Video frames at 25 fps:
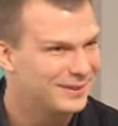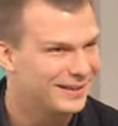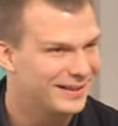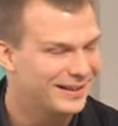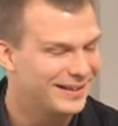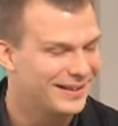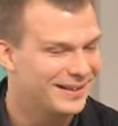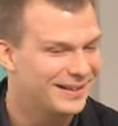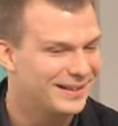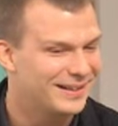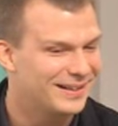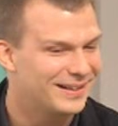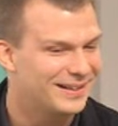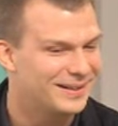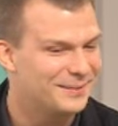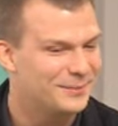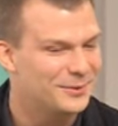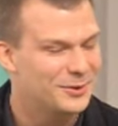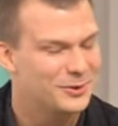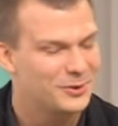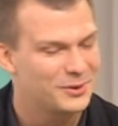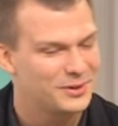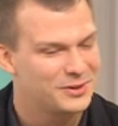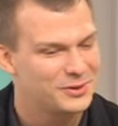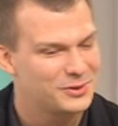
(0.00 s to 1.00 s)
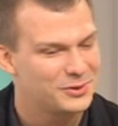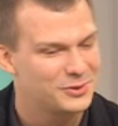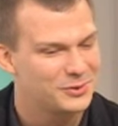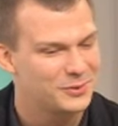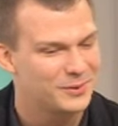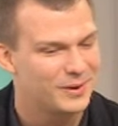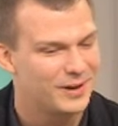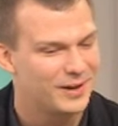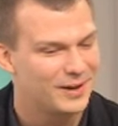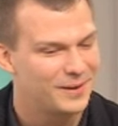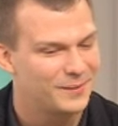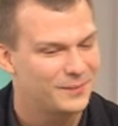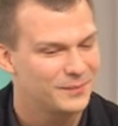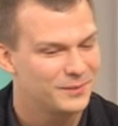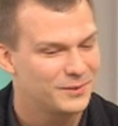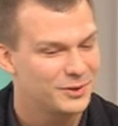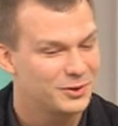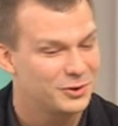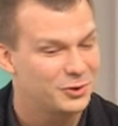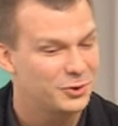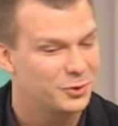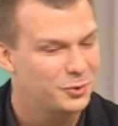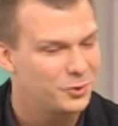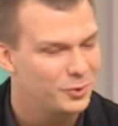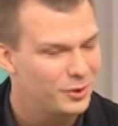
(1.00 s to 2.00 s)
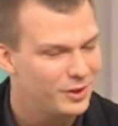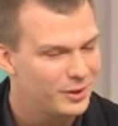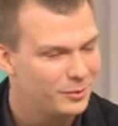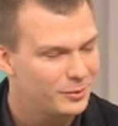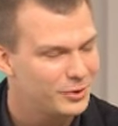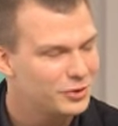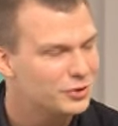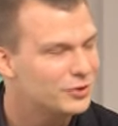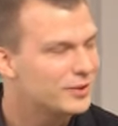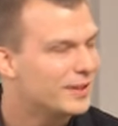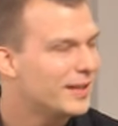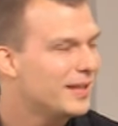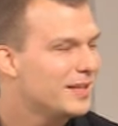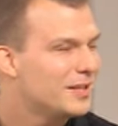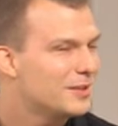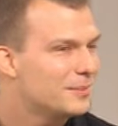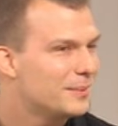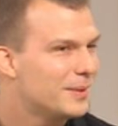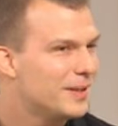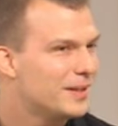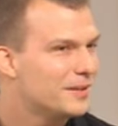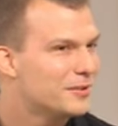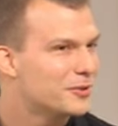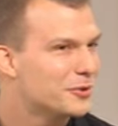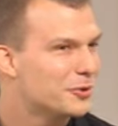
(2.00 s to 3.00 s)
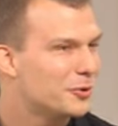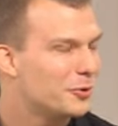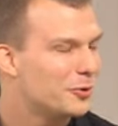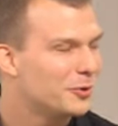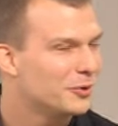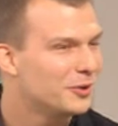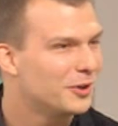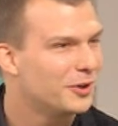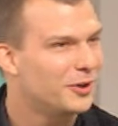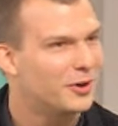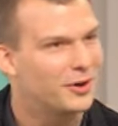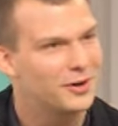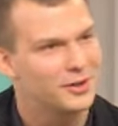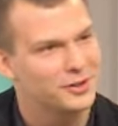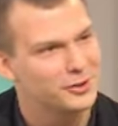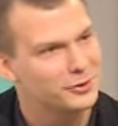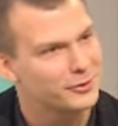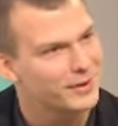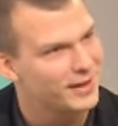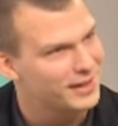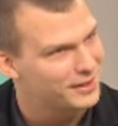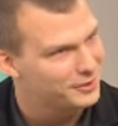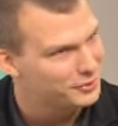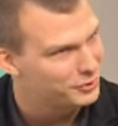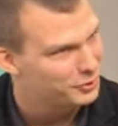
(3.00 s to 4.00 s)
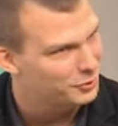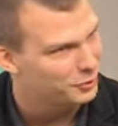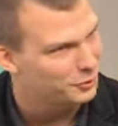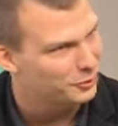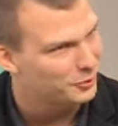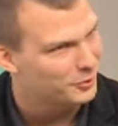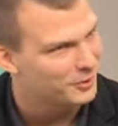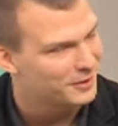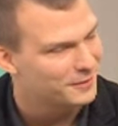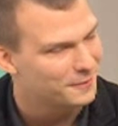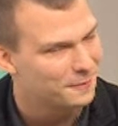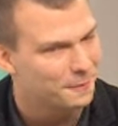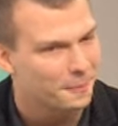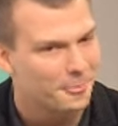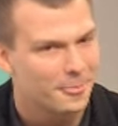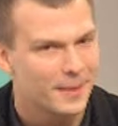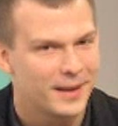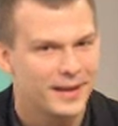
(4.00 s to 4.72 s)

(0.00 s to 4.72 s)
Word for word: play. I'm going to, uh, the tour which takes me is called The Contrast Tour.